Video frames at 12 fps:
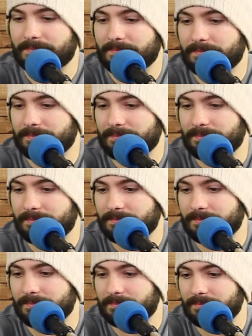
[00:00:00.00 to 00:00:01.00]

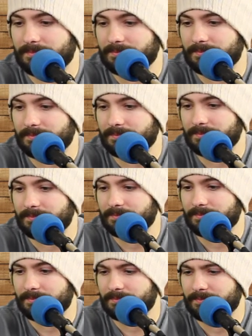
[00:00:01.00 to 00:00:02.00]

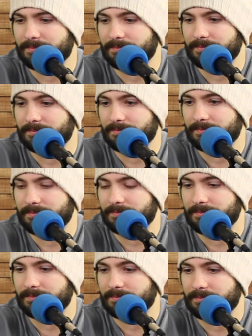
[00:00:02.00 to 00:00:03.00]

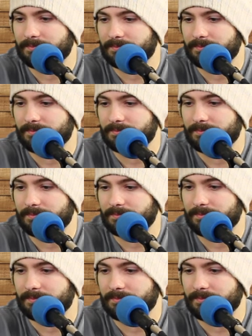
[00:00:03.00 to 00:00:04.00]

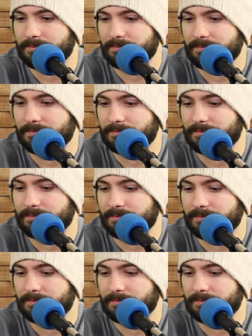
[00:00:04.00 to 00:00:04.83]
This person isn't speaking.